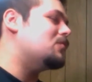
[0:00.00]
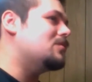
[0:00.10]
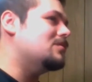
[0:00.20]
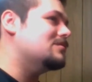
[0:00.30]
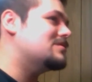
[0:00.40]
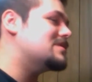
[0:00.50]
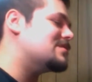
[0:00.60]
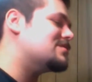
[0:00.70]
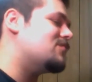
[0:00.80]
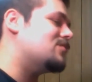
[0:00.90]
will take that
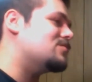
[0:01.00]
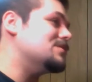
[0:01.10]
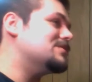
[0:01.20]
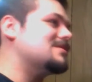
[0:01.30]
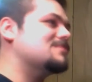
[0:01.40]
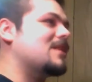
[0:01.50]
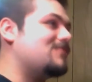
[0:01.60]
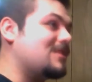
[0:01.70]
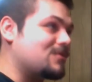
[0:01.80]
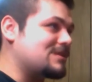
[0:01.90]
a step further. This is my
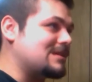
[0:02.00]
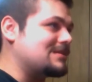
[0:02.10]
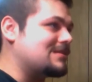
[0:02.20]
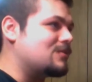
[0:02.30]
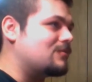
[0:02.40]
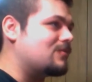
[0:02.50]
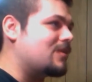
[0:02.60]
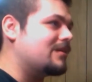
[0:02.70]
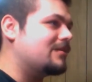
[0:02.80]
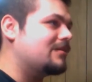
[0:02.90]
favorite season so far.